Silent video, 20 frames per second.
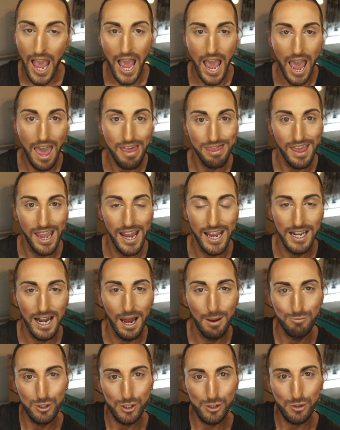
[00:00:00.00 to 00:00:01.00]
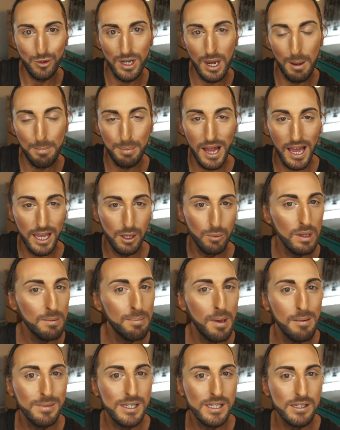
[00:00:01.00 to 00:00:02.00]
And then I'm just going to apply a wee
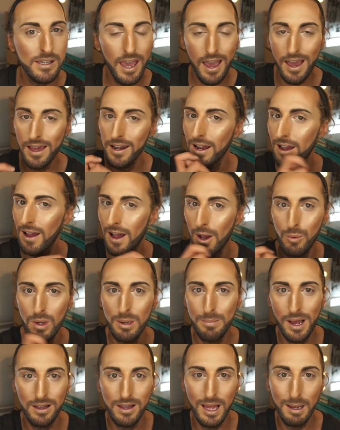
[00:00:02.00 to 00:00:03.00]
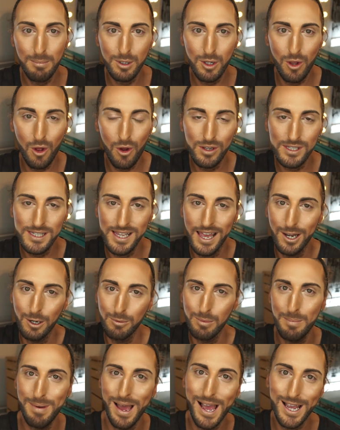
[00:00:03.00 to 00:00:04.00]
bit of mascara, a wee bit of lip gloss, and I'll
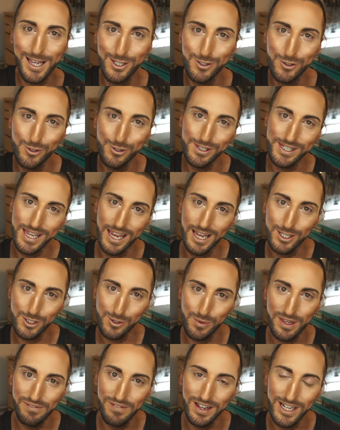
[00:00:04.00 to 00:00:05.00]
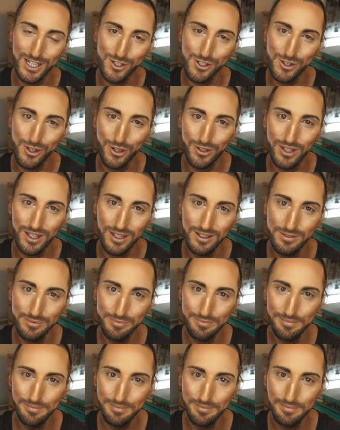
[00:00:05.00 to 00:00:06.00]
be back in 2 seconds with the finished look.
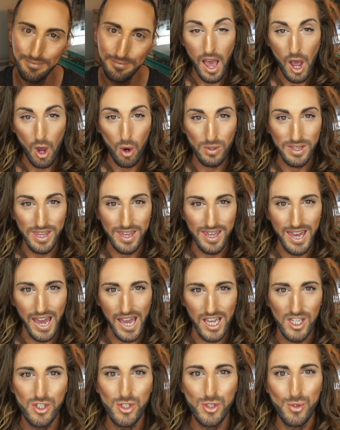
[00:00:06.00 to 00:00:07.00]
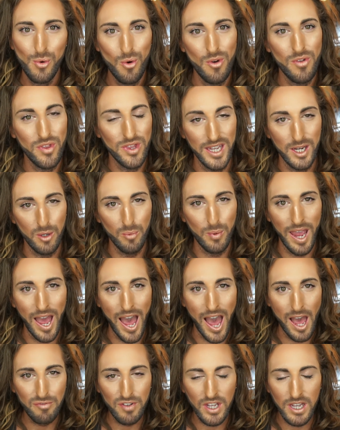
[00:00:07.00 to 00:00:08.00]
Okay guys, so there we
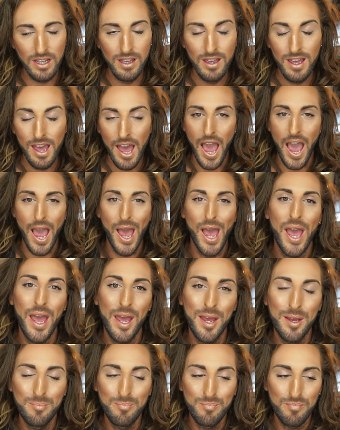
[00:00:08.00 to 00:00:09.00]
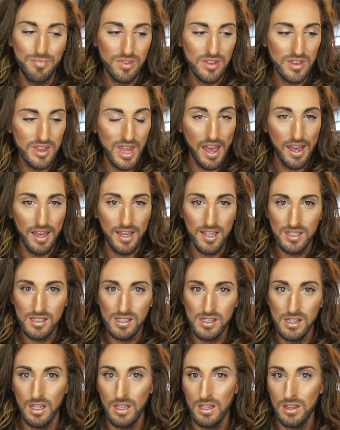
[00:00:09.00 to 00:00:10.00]
have it. That is
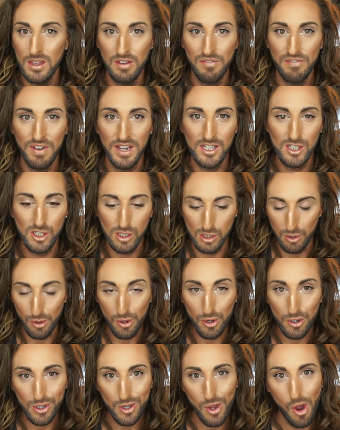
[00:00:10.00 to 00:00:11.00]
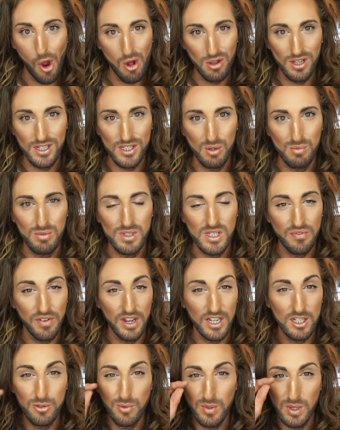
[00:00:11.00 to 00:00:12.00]
the finished look. All I've done was
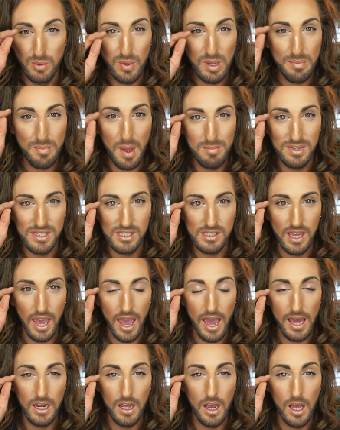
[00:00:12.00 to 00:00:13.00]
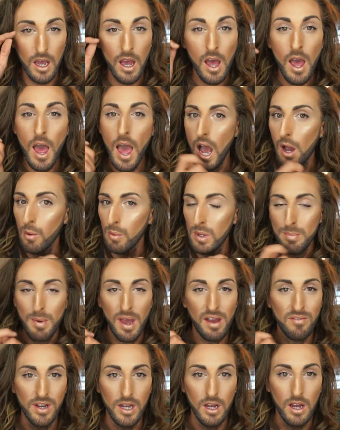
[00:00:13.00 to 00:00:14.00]
finish with a wee bit of mascara, a wee bit
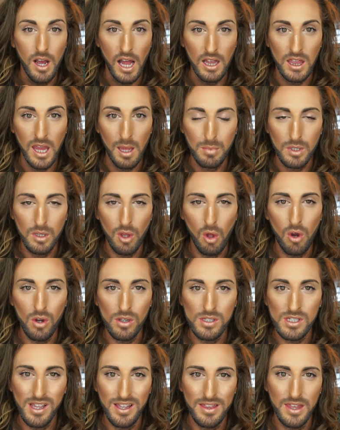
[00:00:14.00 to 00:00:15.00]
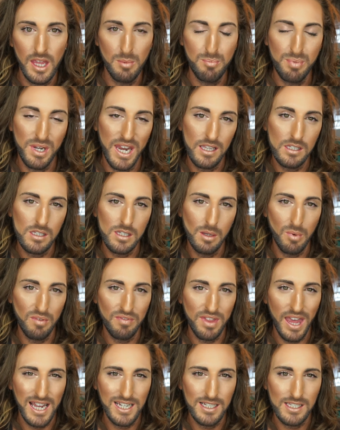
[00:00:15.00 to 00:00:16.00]
of a lip gloss, and then press some of
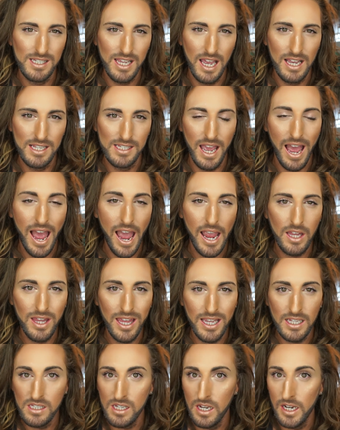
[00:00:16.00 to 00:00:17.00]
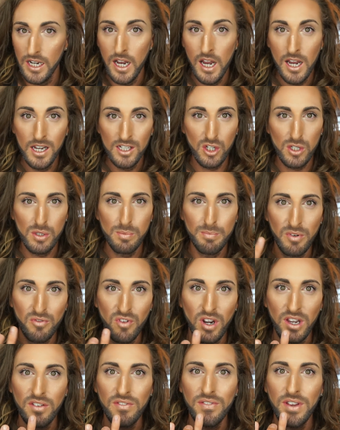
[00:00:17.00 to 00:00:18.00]
the Anastasia highlighter just with my
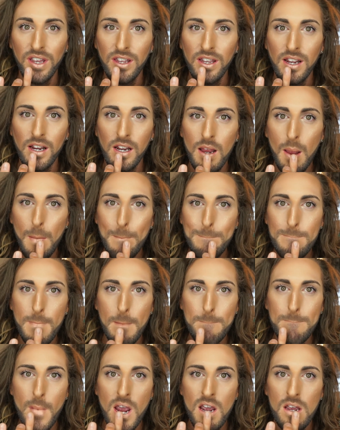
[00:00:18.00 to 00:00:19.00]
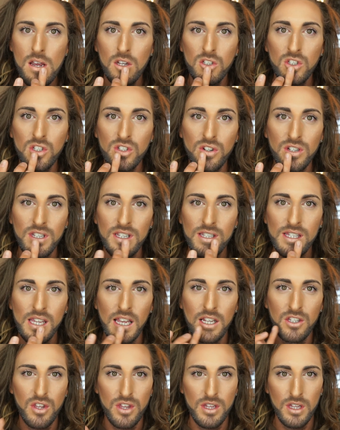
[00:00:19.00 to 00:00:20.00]
ring finger, just on the
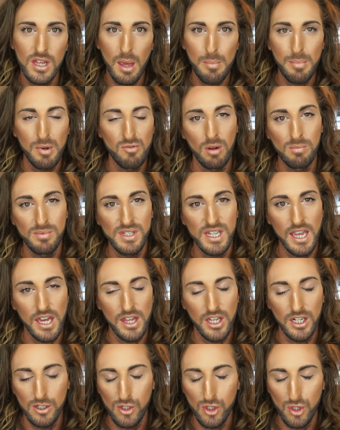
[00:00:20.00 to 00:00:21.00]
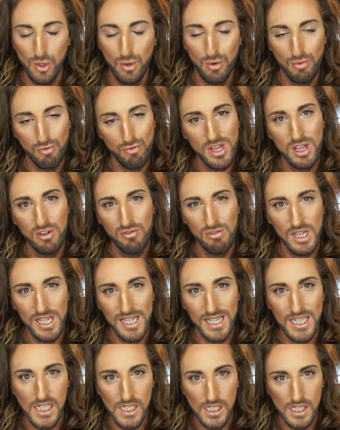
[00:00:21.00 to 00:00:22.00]
centre of the lip and rub together. So really, really
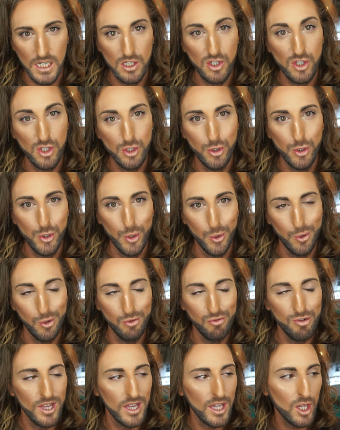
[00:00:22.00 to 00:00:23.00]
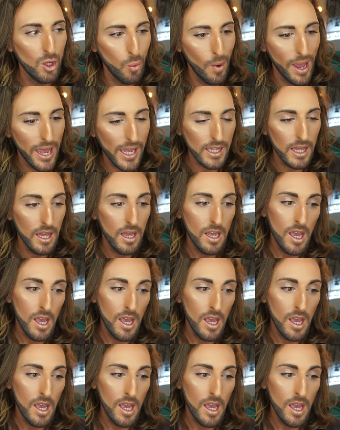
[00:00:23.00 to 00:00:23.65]
easy to do, really quick.